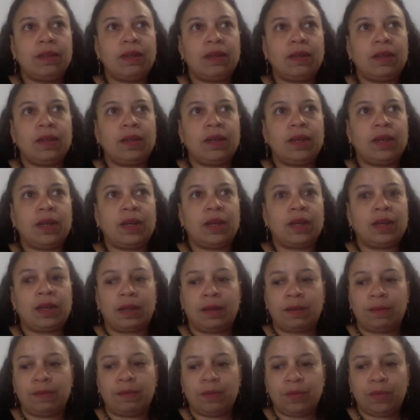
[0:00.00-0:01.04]

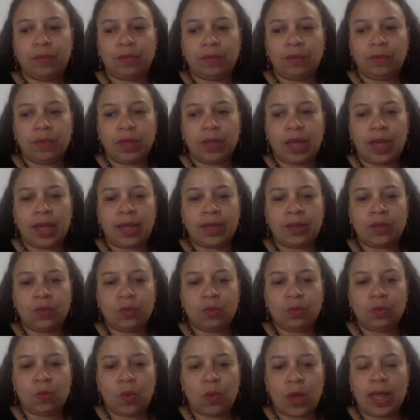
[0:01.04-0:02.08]
as
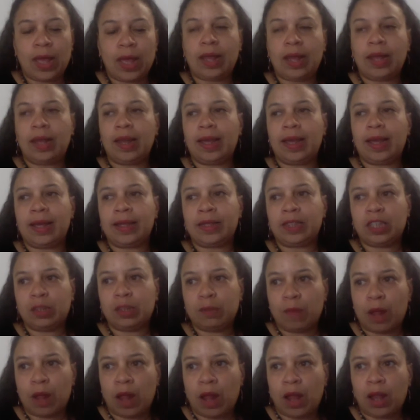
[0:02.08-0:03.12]
well as
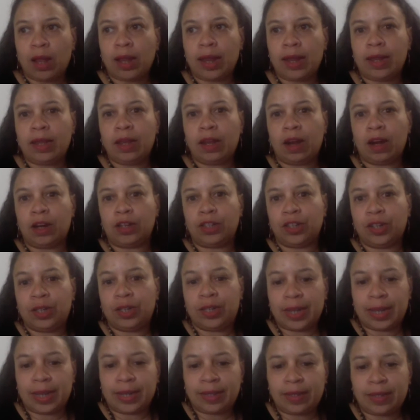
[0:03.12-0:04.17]
small and large
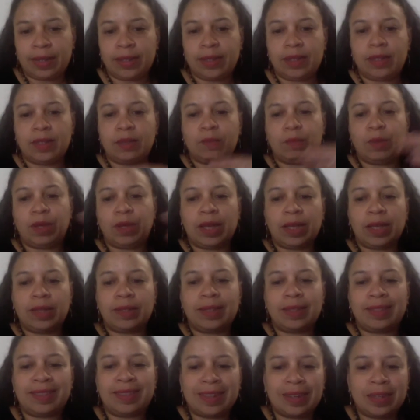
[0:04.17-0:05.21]
intestines,
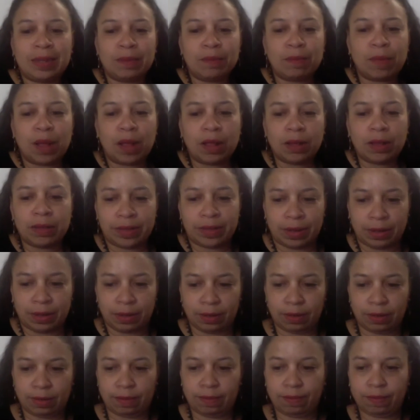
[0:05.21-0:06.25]
because it's a
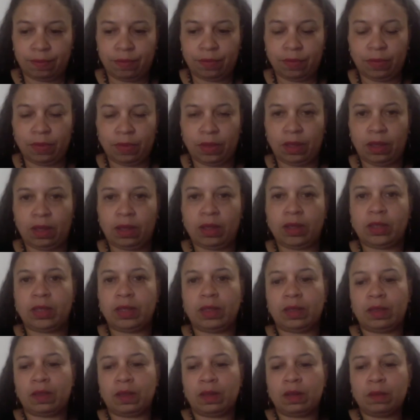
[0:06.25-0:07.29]
demulcent.
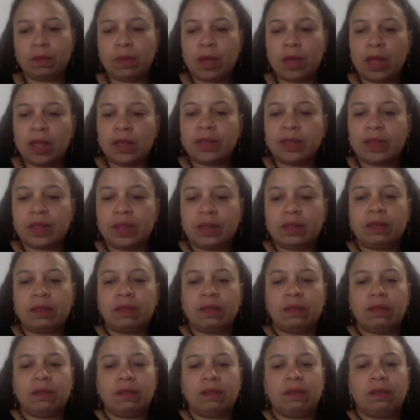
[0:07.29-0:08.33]
So it's a
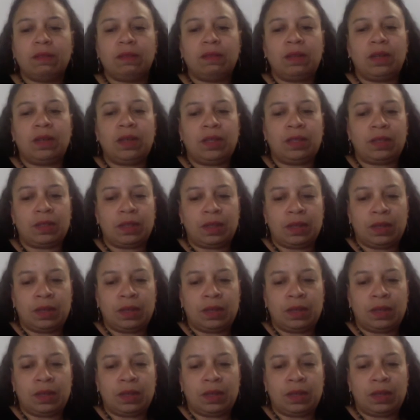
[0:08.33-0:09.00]
demulcent, it's